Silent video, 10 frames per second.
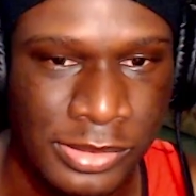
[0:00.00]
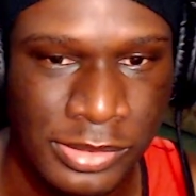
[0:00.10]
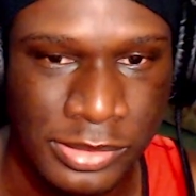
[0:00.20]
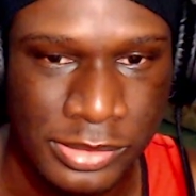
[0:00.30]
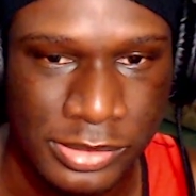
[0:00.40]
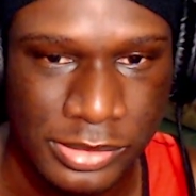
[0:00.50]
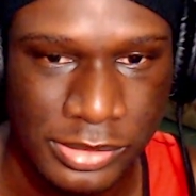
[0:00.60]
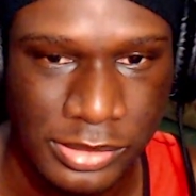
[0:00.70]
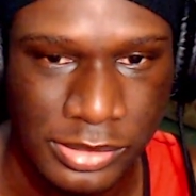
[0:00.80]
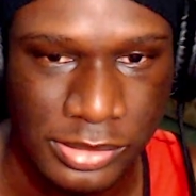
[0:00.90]

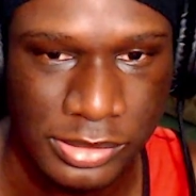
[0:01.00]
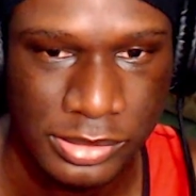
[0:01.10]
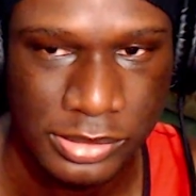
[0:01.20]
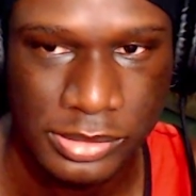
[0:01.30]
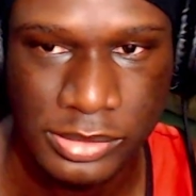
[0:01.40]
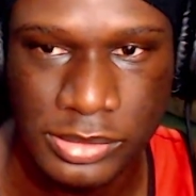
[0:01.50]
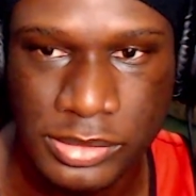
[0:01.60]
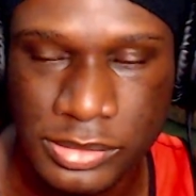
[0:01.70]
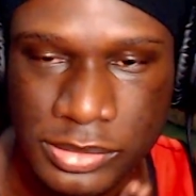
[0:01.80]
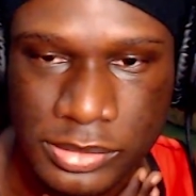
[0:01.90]

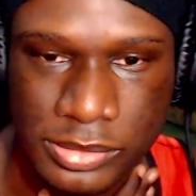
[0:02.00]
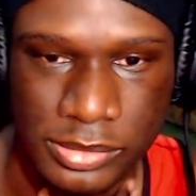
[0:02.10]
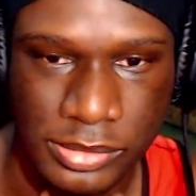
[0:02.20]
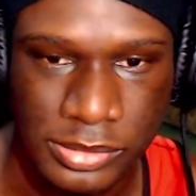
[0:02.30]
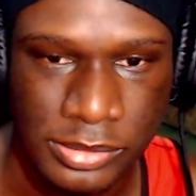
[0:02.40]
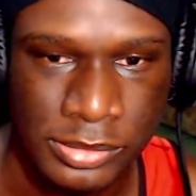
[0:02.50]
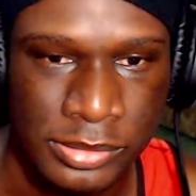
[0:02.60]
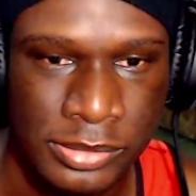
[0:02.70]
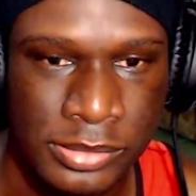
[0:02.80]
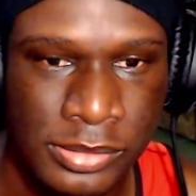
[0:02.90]

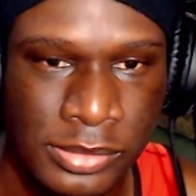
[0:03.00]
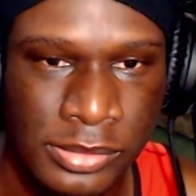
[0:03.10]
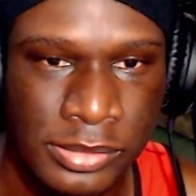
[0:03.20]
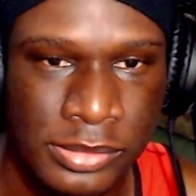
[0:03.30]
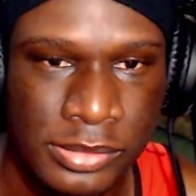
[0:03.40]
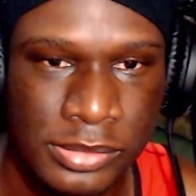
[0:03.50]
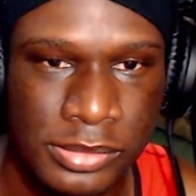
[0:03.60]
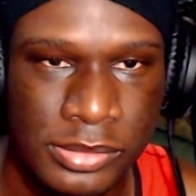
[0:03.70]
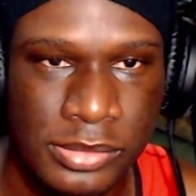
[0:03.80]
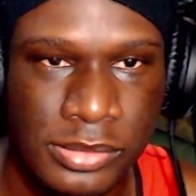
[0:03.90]

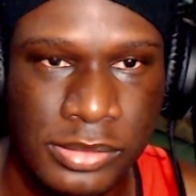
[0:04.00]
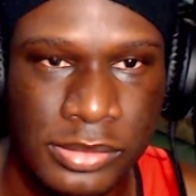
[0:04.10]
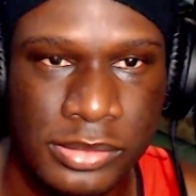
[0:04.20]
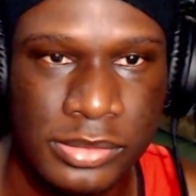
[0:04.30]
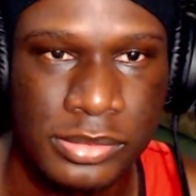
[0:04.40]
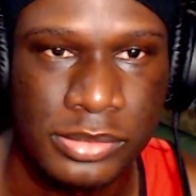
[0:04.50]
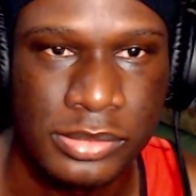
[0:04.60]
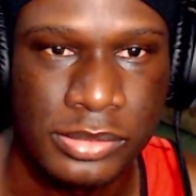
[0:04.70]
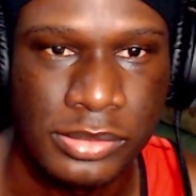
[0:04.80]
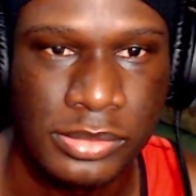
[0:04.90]

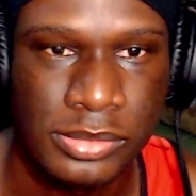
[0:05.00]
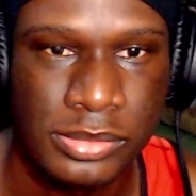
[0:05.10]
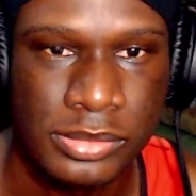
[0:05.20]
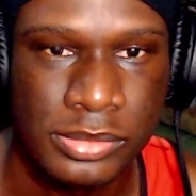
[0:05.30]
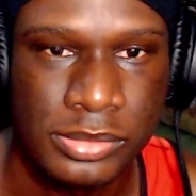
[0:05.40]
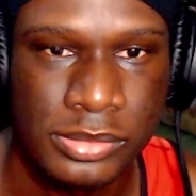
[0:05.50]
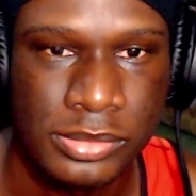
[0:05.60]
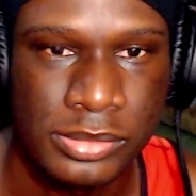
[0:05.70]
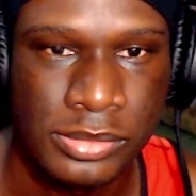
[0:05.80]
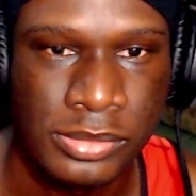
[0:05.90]

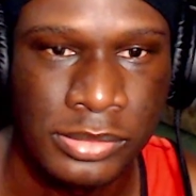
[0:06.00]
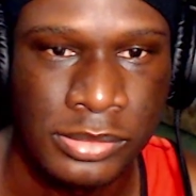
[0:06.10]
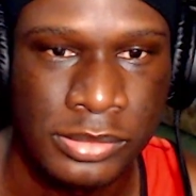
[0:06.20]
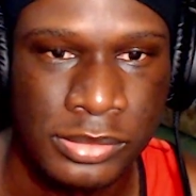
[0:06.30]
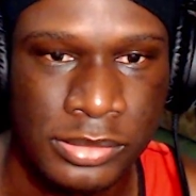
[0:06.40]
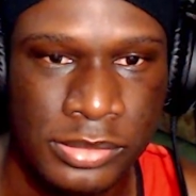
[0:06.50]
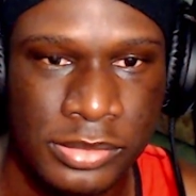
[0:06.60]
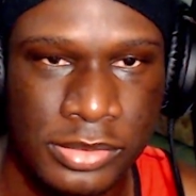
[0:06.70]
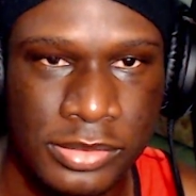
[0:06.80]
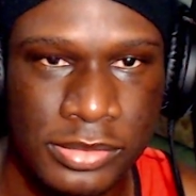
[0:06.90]

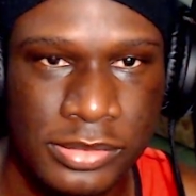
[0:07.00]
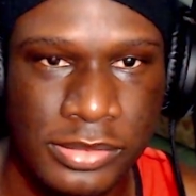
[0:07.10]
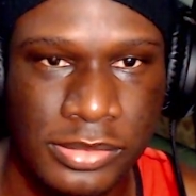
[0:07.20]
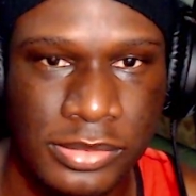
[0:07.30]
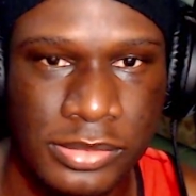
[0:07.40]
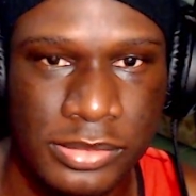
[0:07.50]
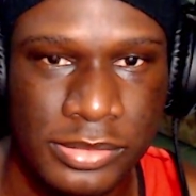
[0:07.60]
Nobody speaks.